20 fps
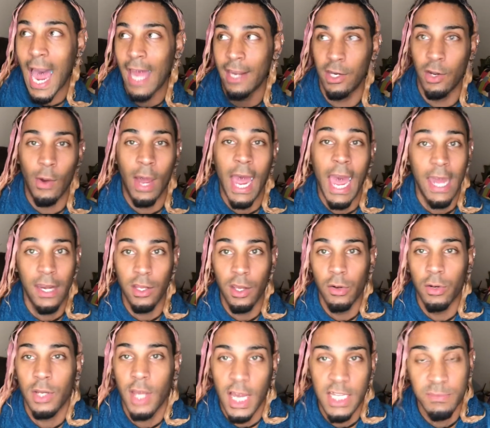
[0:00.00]
I know I had to
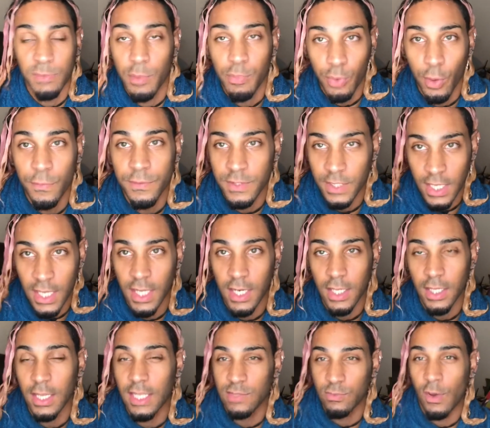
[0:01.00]
go to Cosmo Pro to get
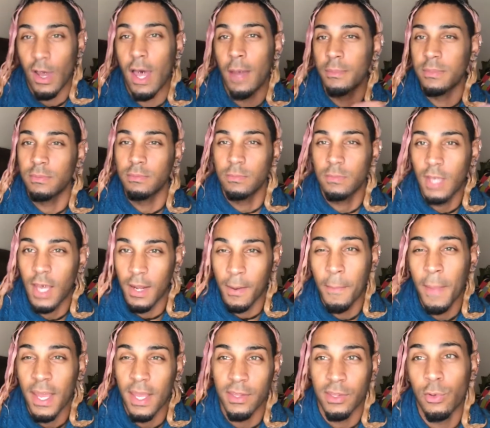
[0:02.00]
it. That's why I'm kind
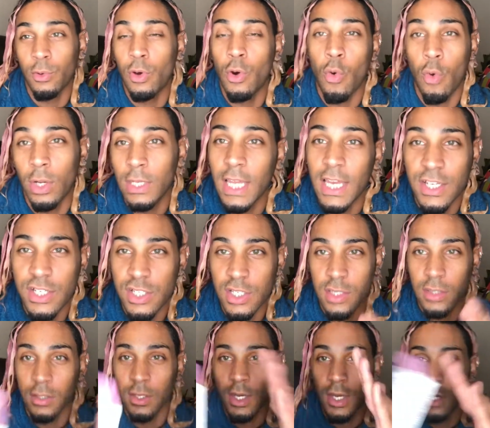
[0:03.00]
of making the
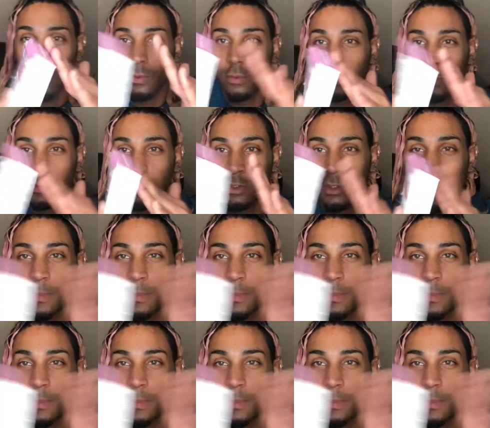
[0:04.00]
correlation, you know